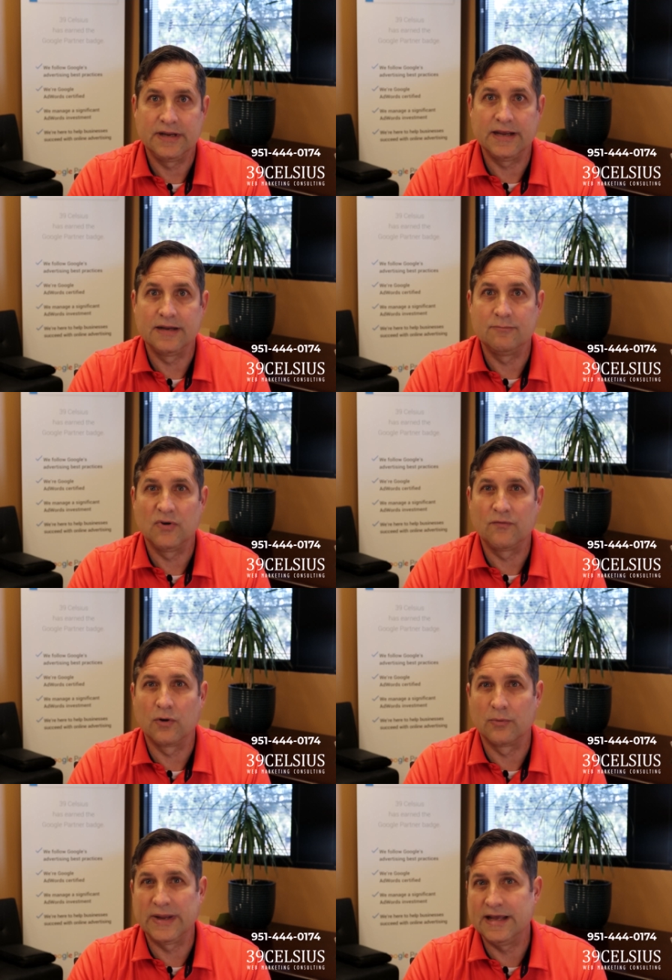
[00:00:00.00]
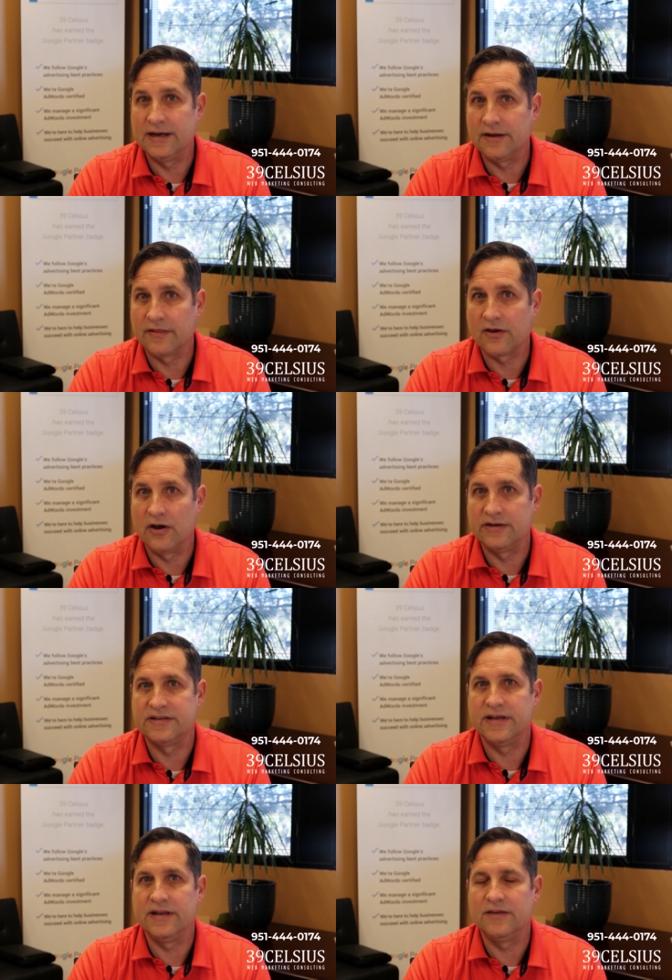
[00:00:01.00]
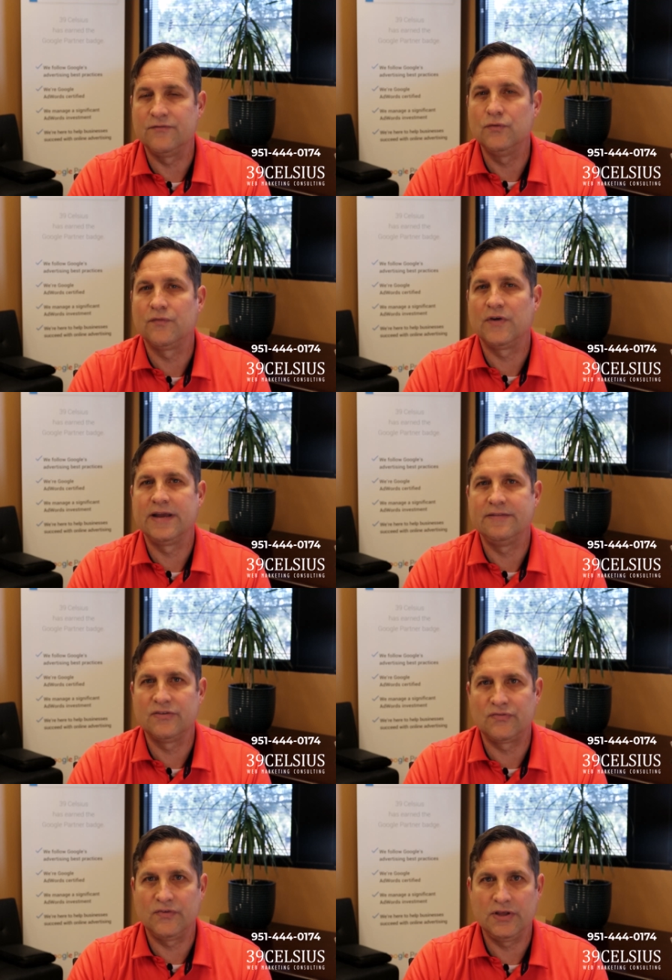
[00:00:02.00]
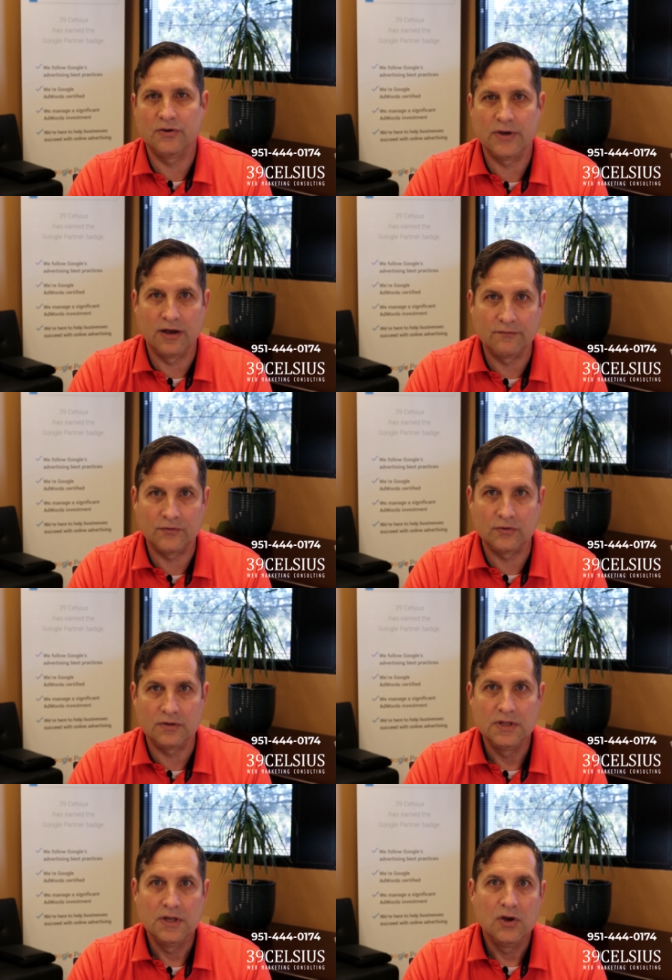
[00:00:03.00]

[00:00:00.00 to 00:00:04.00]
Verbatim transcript: And before we get into the content, if you find this video helpful